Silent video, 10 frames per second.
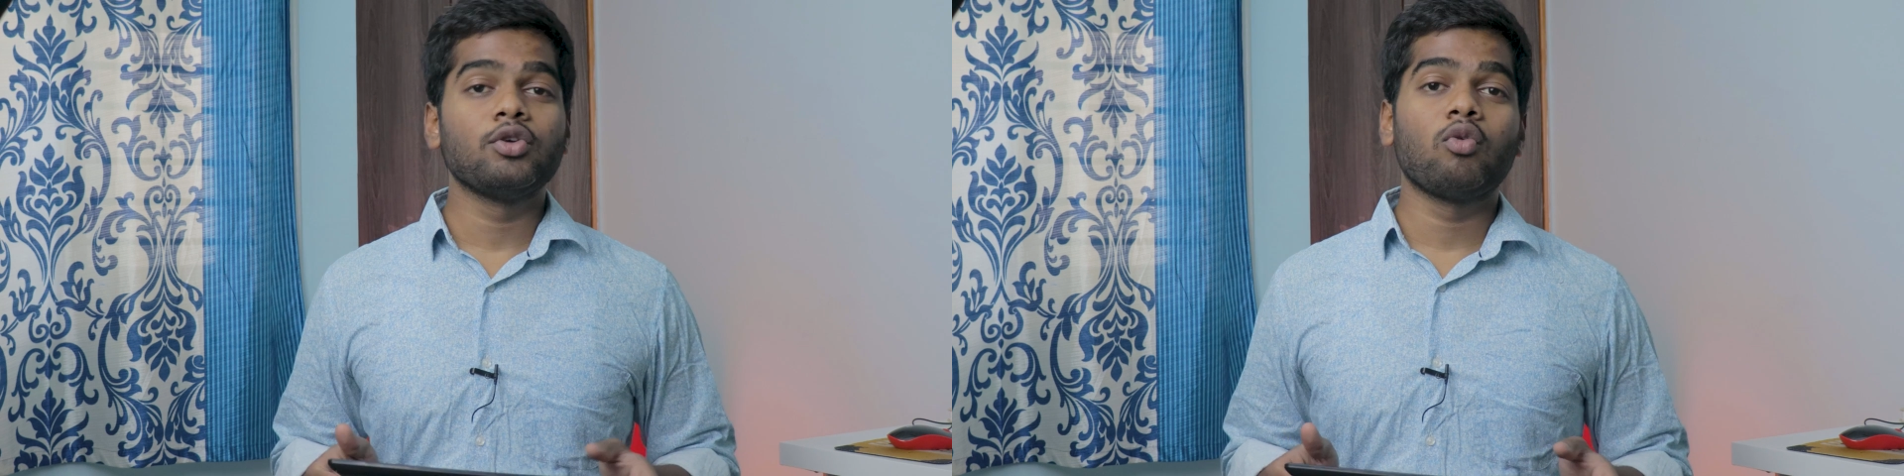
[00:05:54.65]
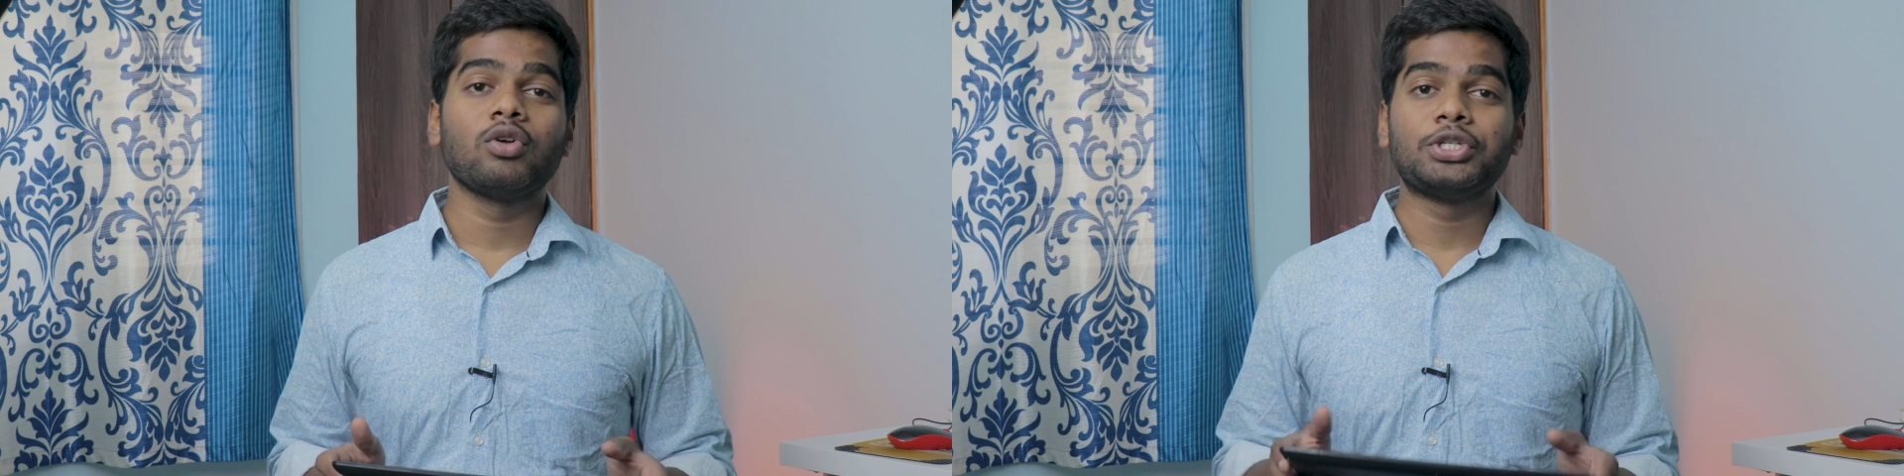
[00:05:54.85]

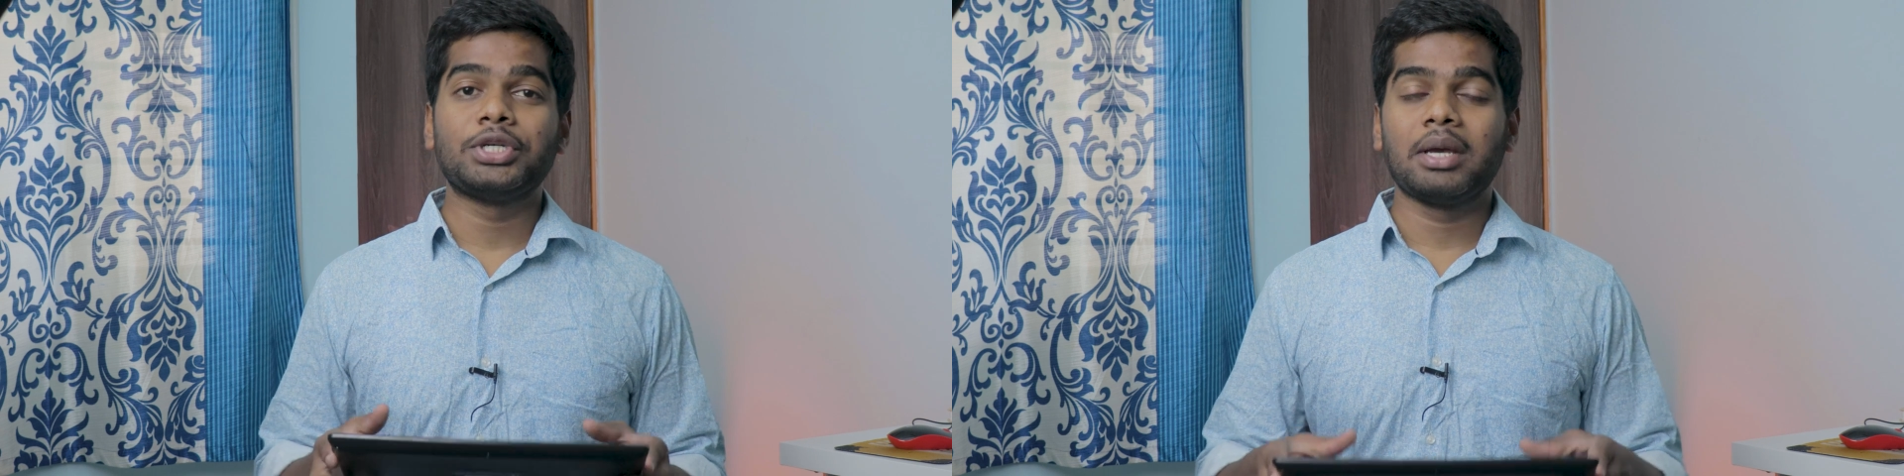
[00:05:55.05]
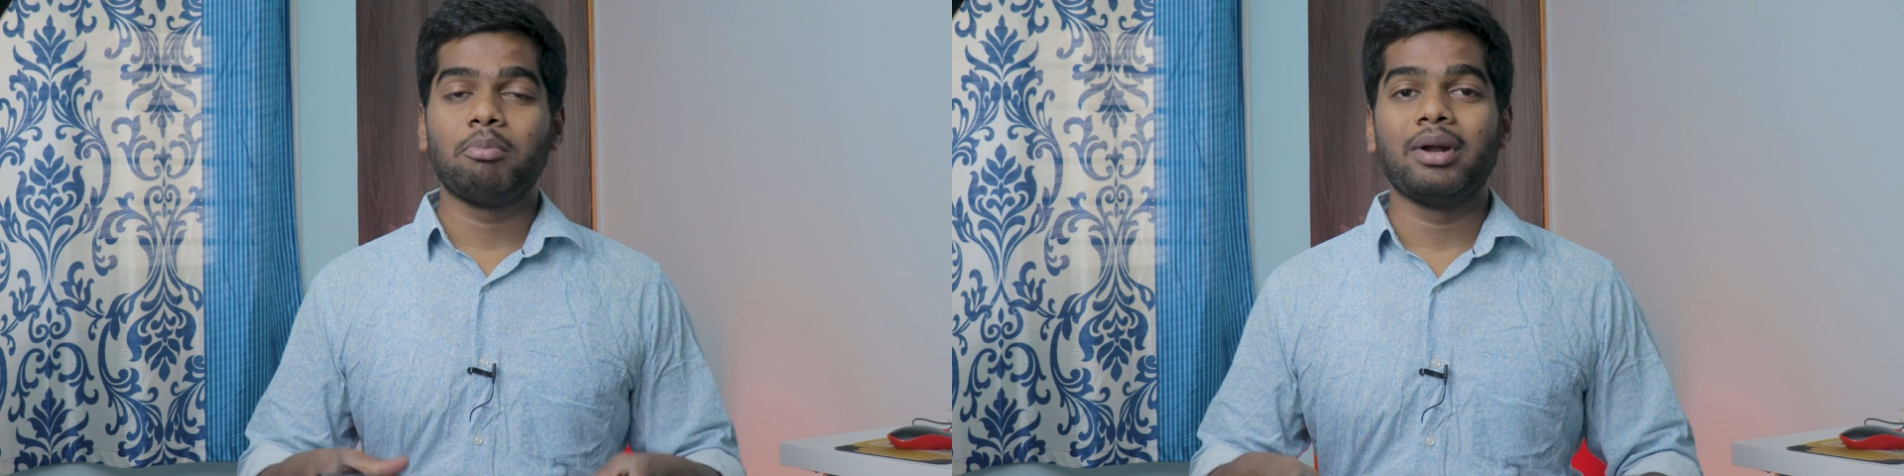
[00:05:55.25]
You're watching
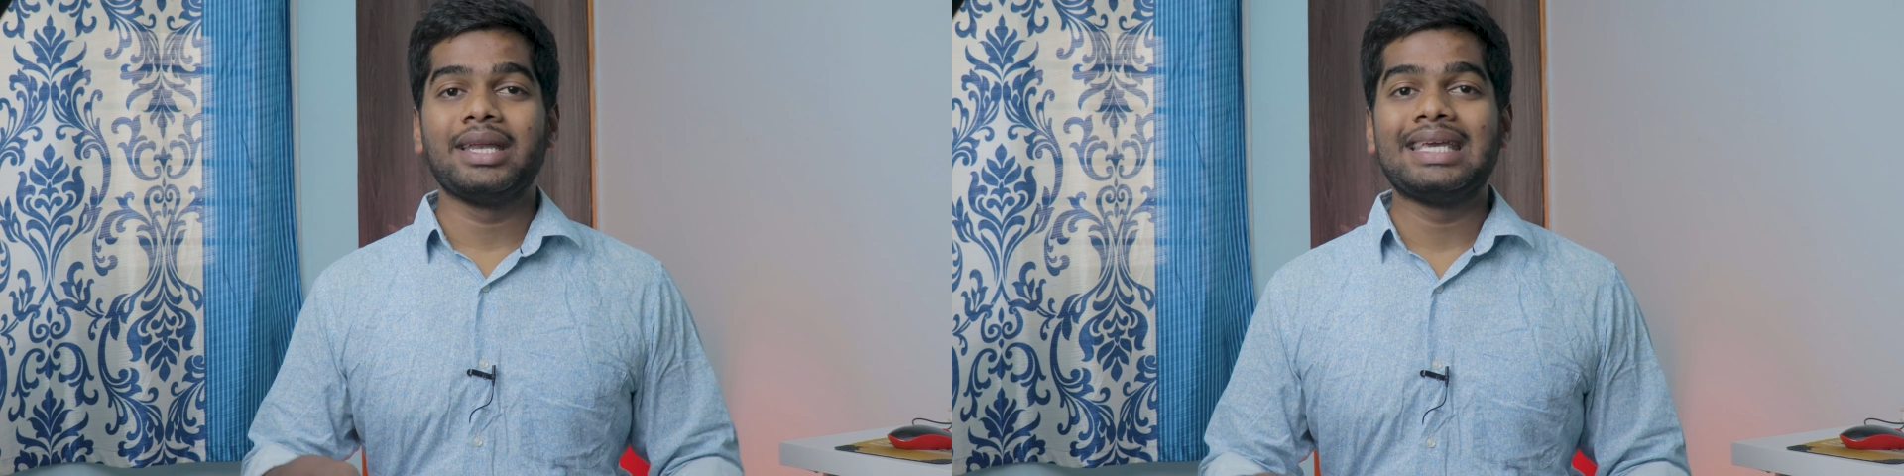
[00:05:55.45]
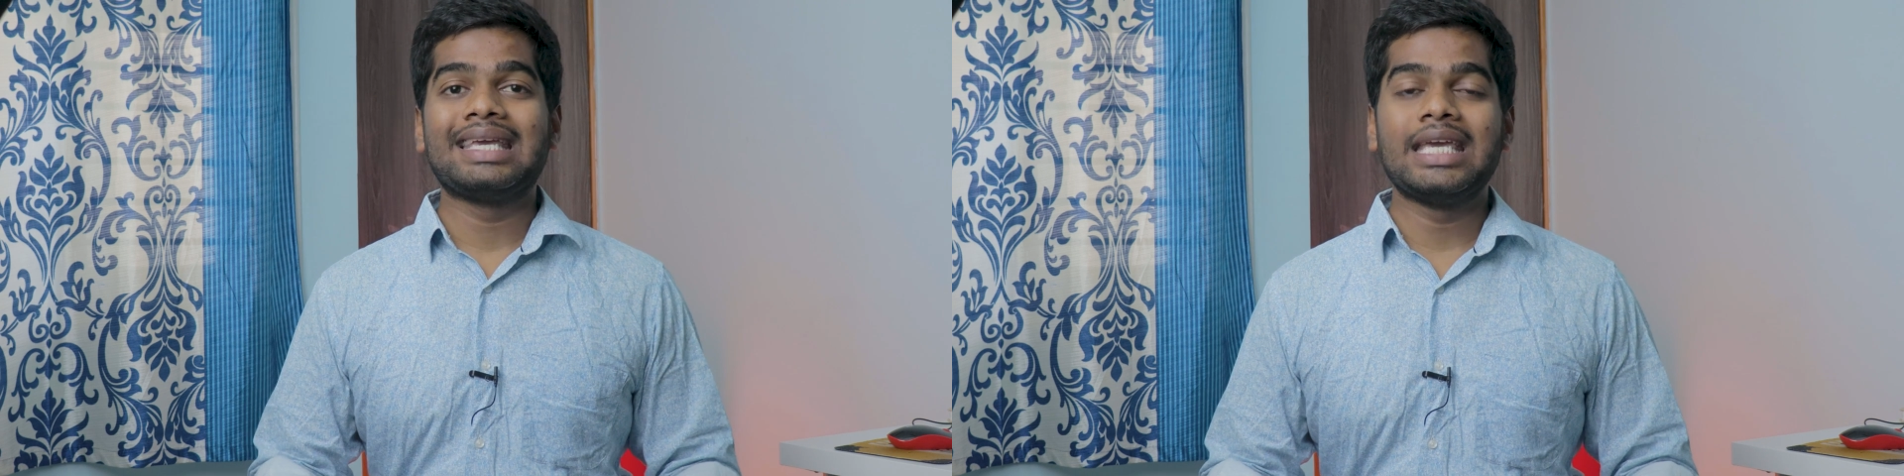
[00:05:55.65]
Tech Bunny.